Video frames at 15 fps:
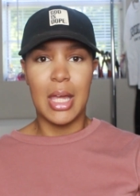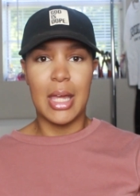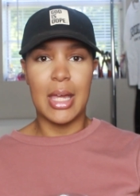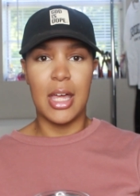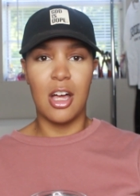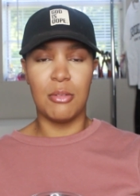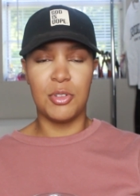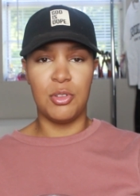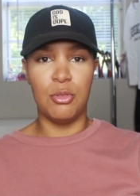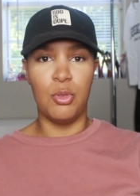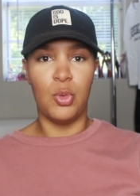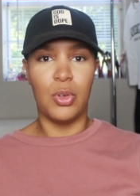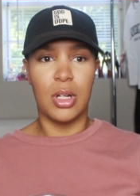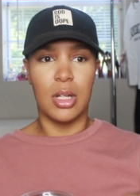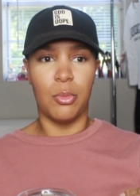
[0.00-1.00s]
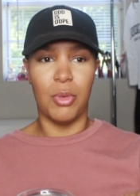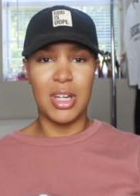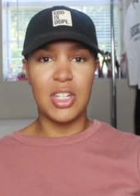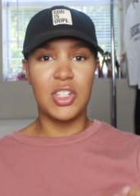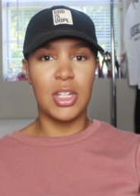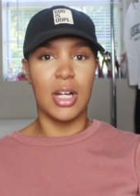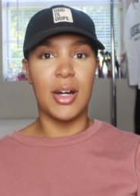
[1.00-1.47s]
It helps you
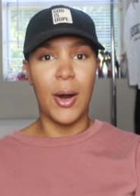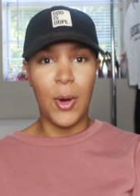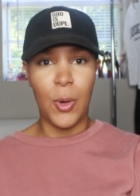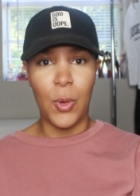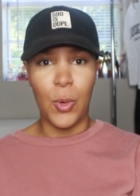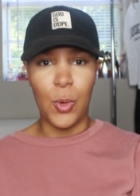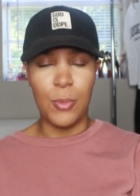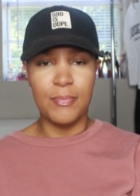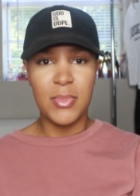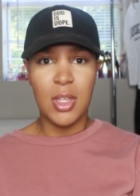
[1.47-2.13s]
reach the goal